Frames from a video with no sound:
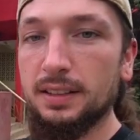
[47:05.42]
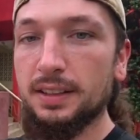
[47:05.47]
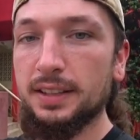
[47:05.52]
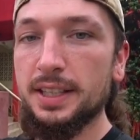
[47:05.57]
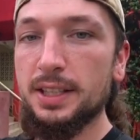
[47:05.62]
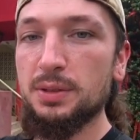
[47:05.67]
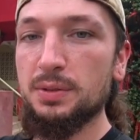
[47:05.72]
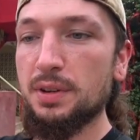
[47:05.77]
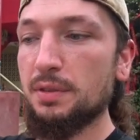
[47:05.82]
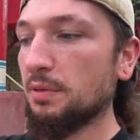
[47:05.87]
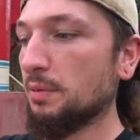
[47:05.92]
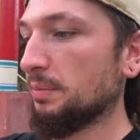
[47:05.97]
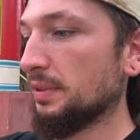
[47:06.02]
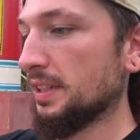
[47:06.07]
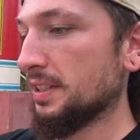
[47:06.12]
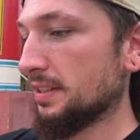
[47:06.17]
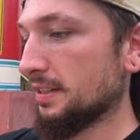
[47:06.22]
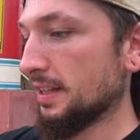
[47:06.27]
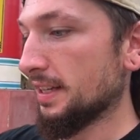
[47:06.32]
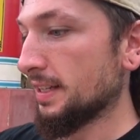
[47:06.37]
And here's where everyone
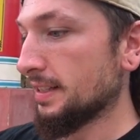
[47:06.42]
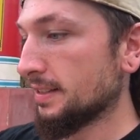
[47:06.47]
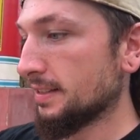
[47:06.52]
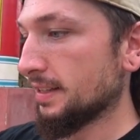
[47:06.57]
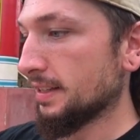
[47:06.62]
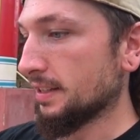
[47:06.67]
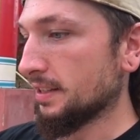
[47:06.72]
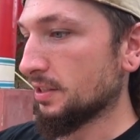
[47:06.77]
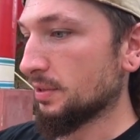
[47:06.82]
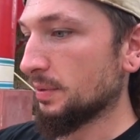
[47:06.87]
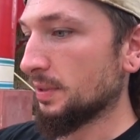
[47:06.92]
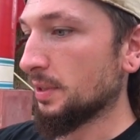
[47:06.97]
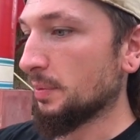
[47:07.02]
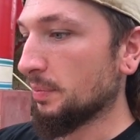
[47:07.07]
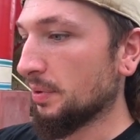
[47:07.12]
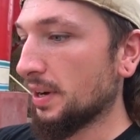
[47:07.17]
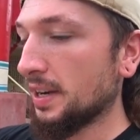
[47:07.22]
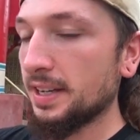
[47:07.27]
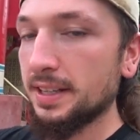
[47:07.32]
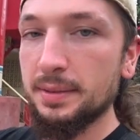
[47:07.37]
places the incense when they're
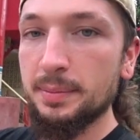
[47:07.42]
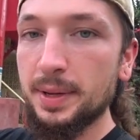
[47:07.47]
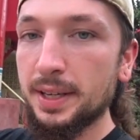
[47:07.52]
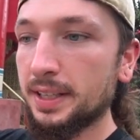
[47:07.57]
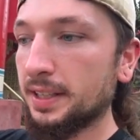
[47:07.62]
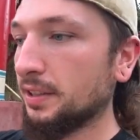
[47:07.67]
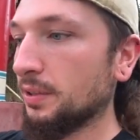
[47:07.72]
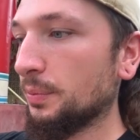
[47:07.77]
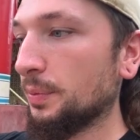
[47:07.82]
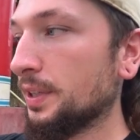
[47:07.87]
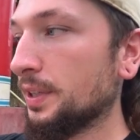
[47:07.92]
praying, making the